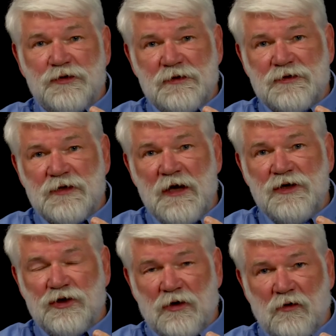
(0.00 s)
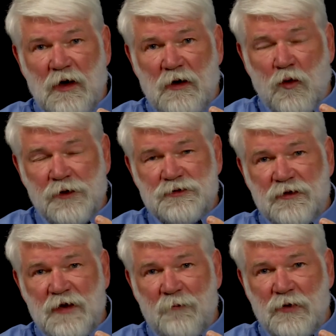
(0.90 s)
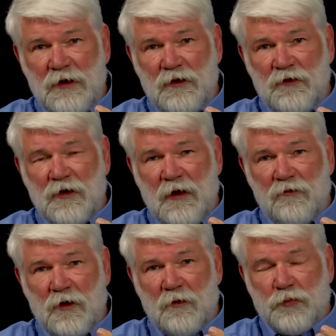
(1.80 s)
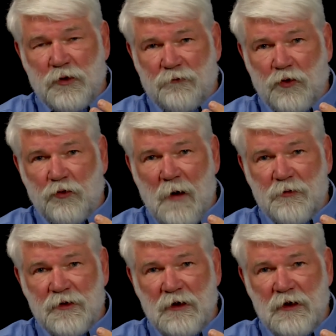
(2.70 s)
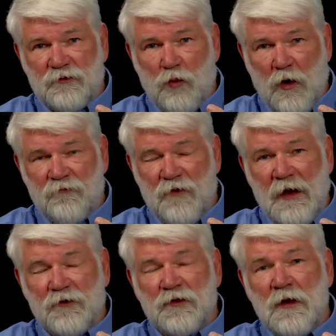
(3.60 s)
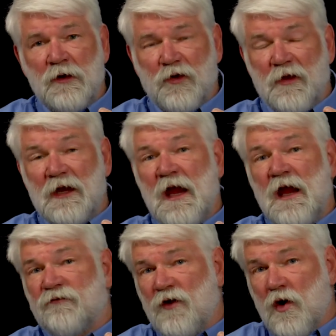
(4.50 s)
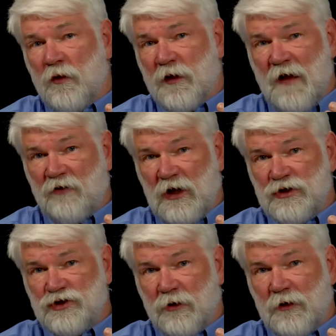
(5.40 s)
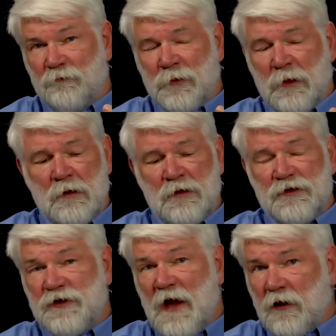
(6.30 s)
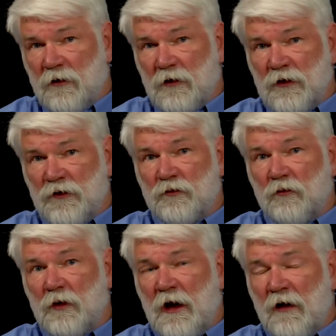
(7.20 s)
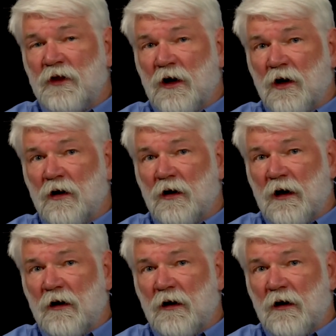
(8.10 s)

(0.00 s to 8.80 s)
sensation once the diabetes and the peripheral neuropathy gets more advanced, so they can't feel when they have an injury. Second is if they're